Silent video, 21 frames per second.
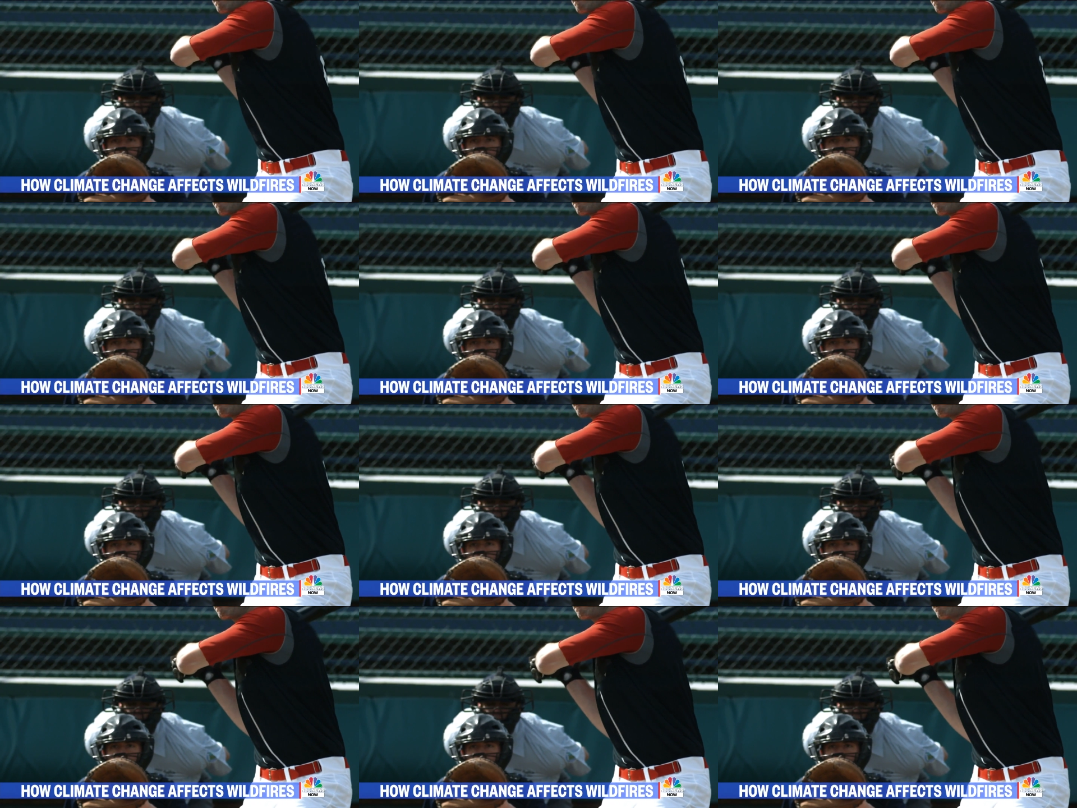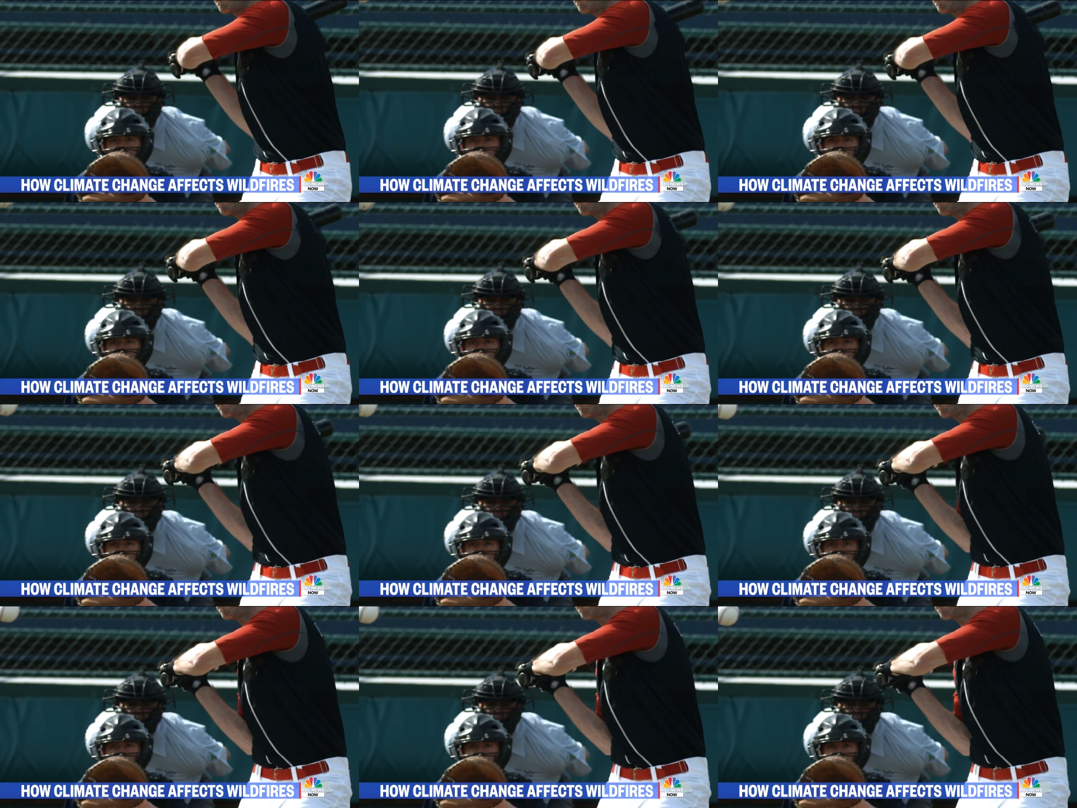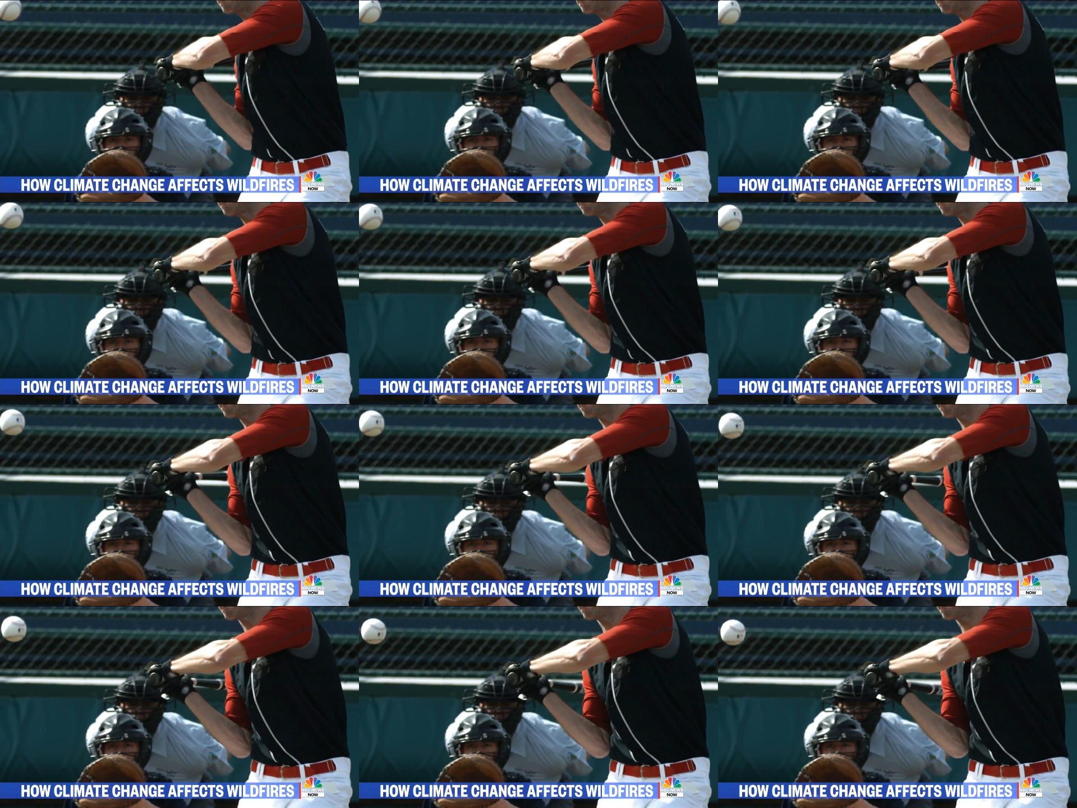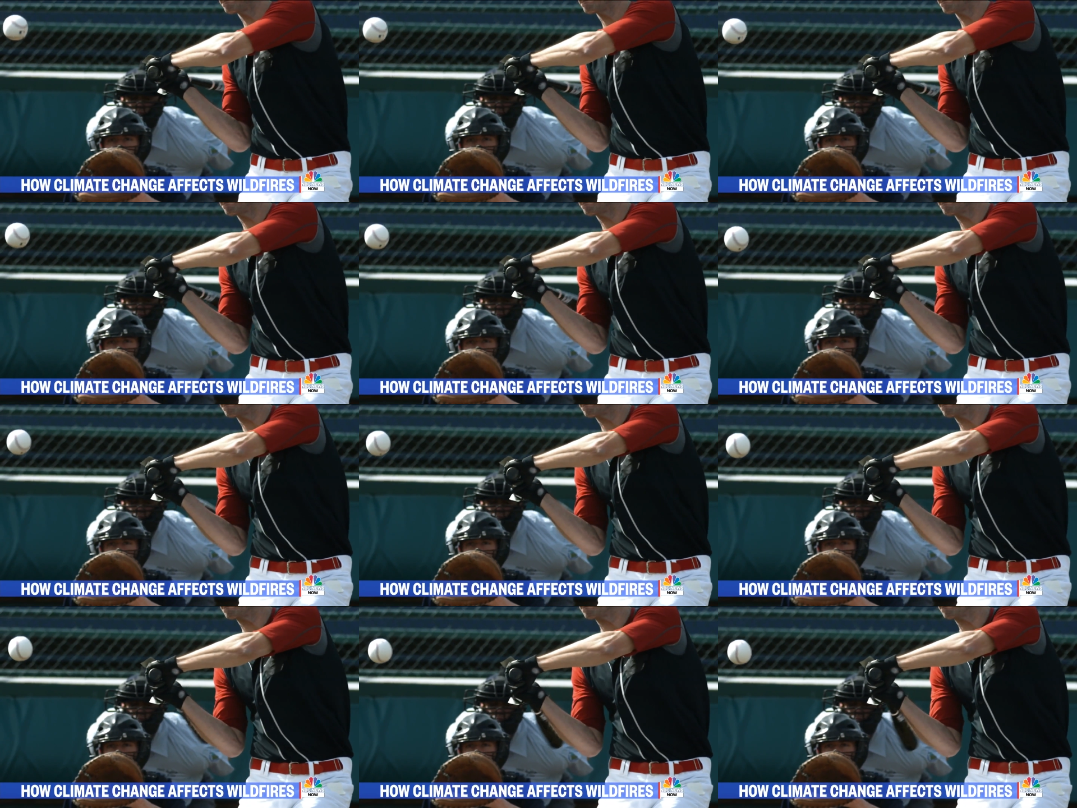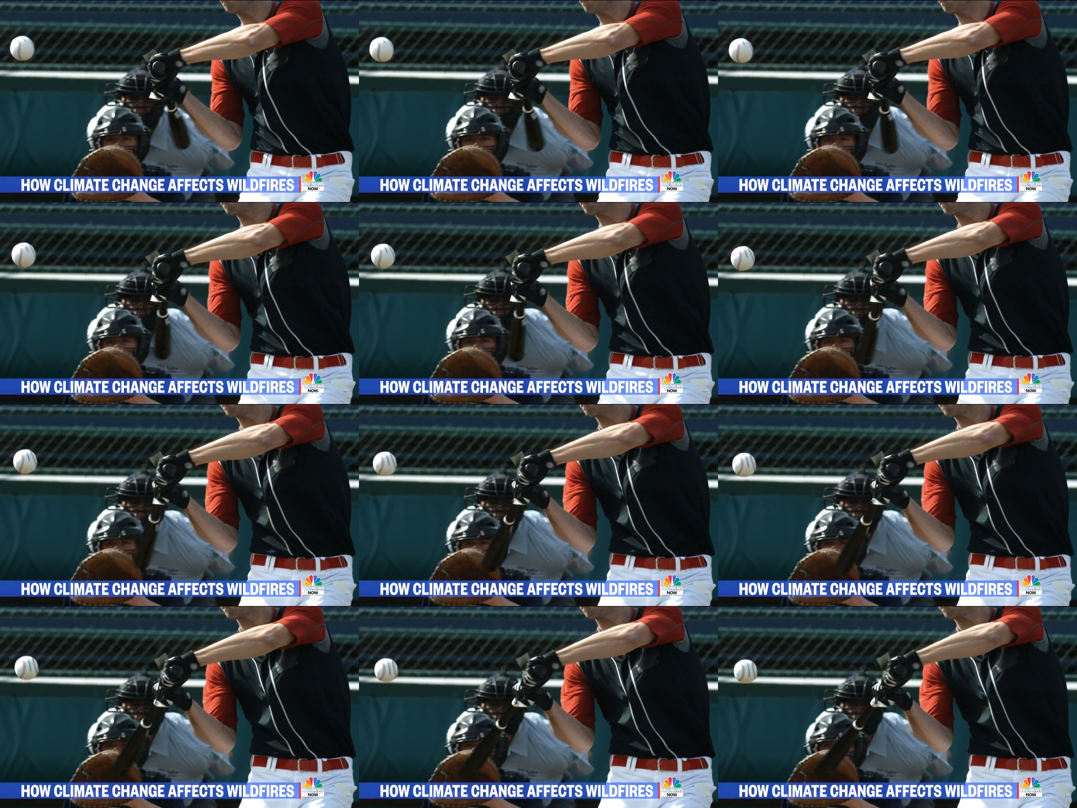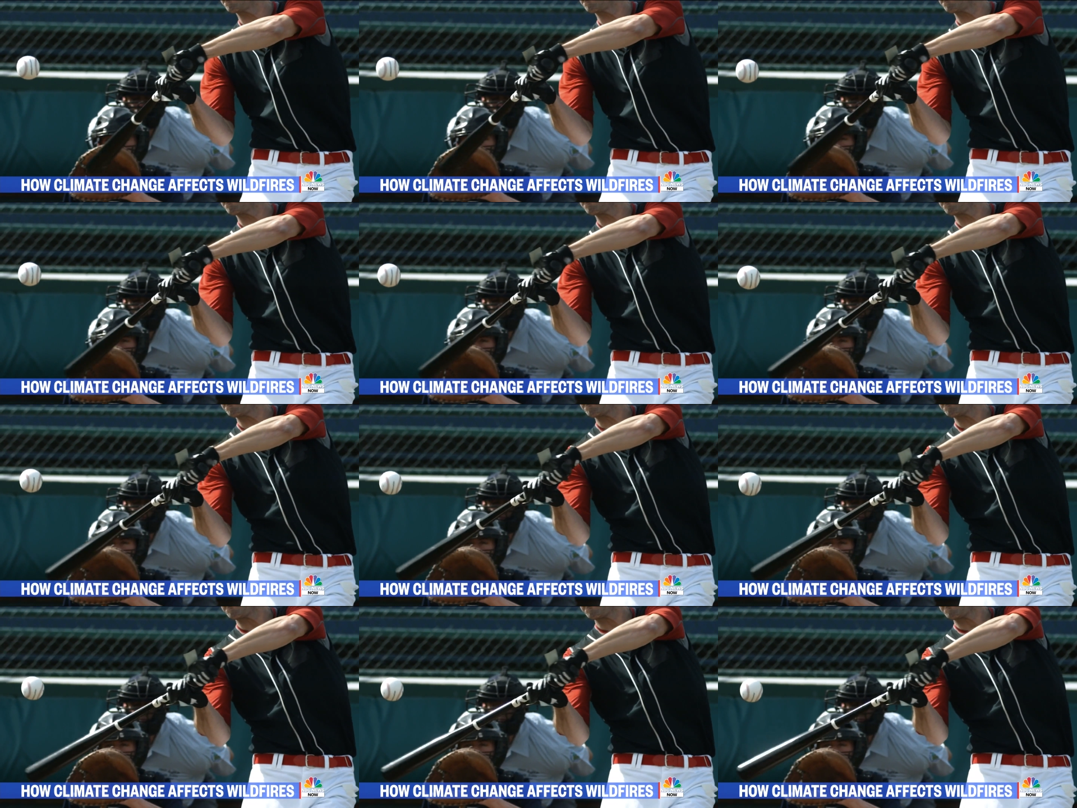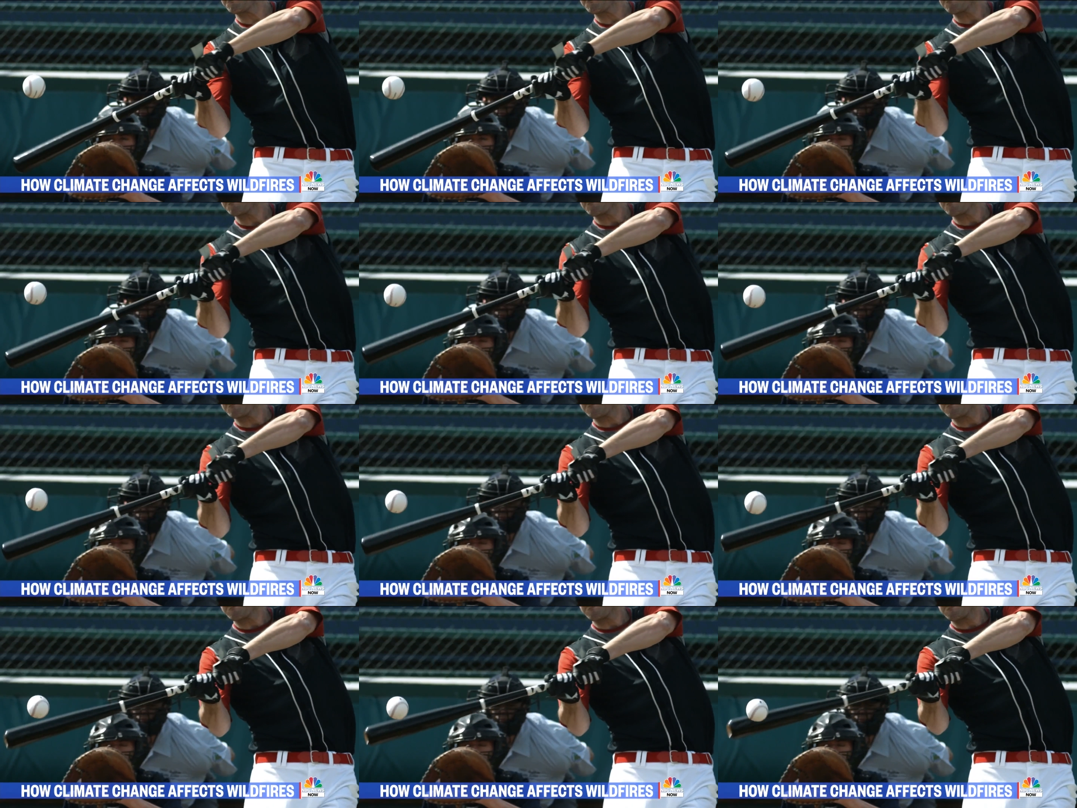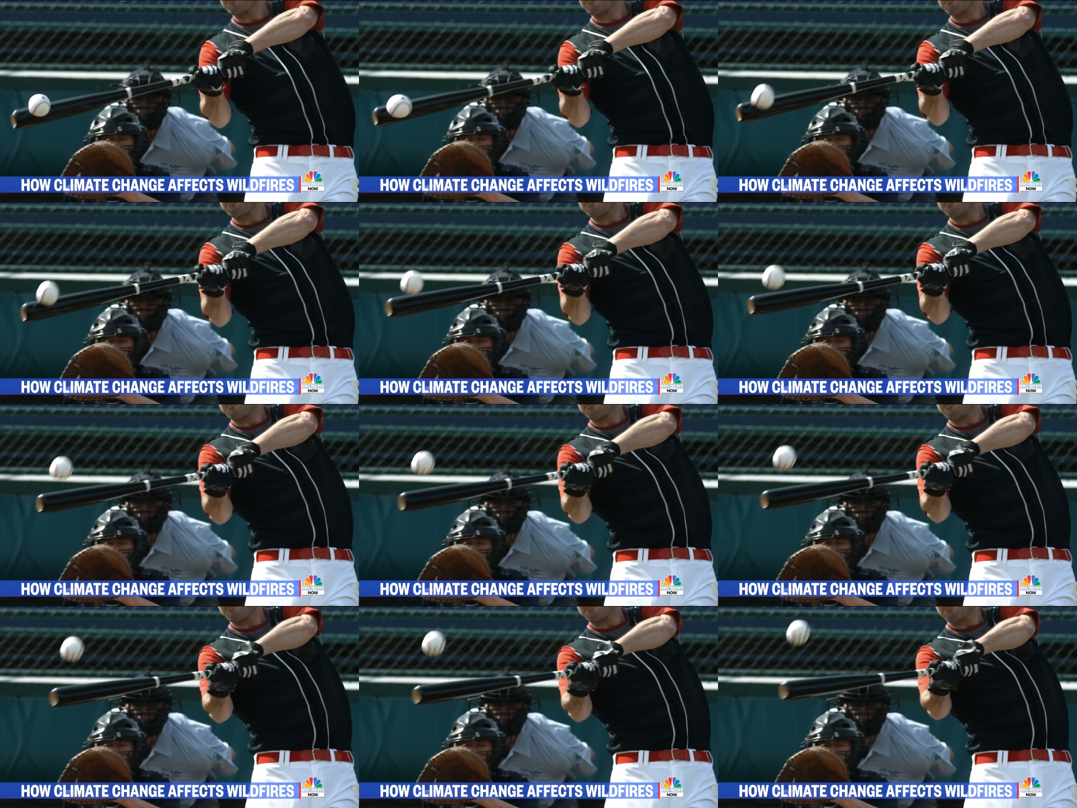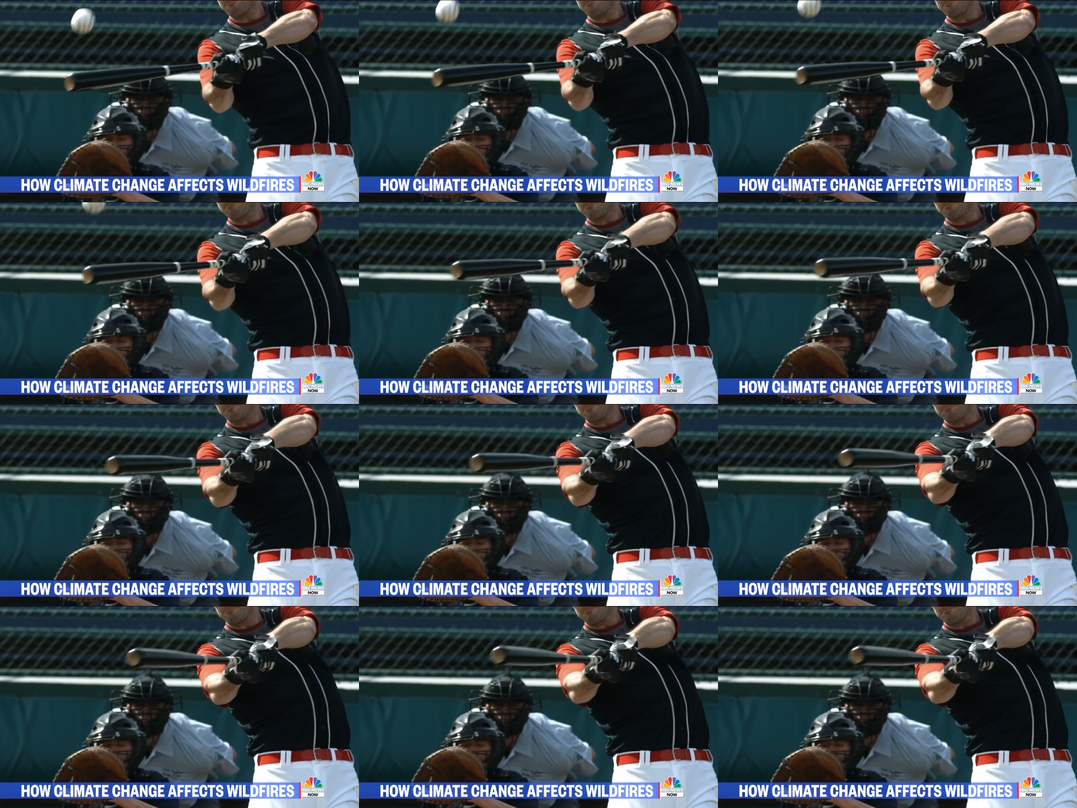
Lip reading: [unreadable: no face in view]